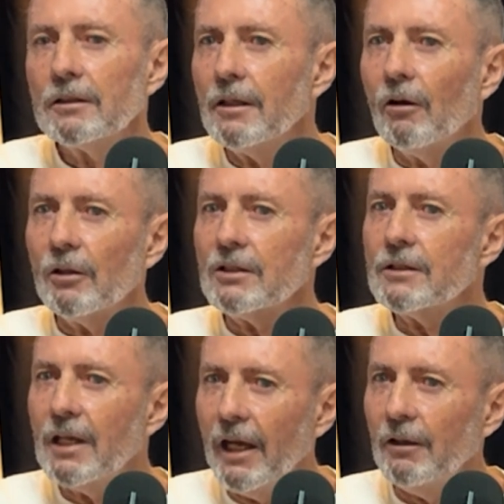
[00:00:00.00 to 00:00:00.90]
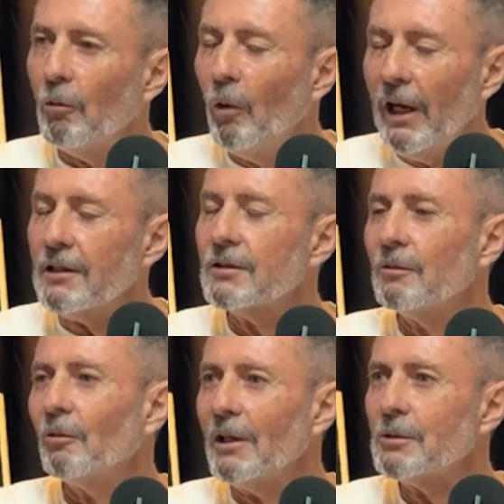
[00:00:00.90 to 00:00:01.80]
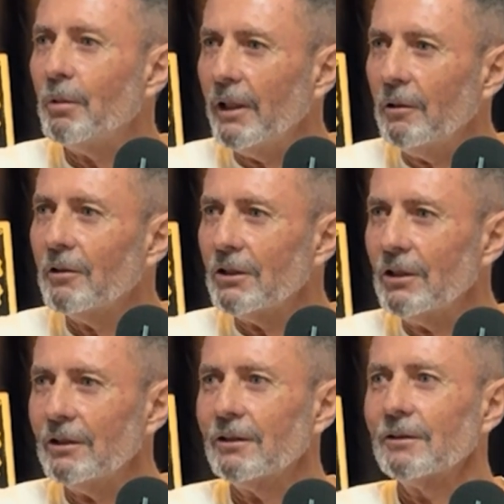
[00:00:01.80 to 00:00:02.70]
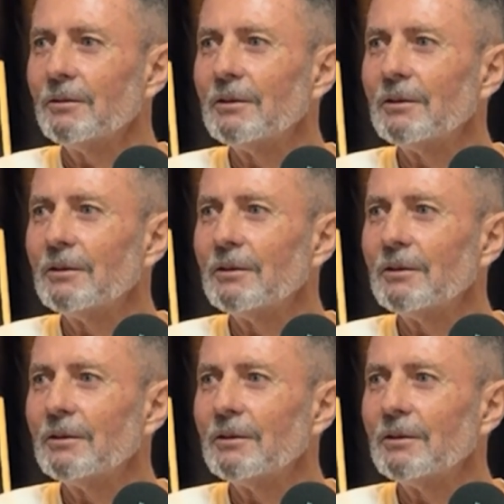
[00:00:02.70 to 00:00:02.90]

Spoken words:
Oh, it's 10 West Peak, which is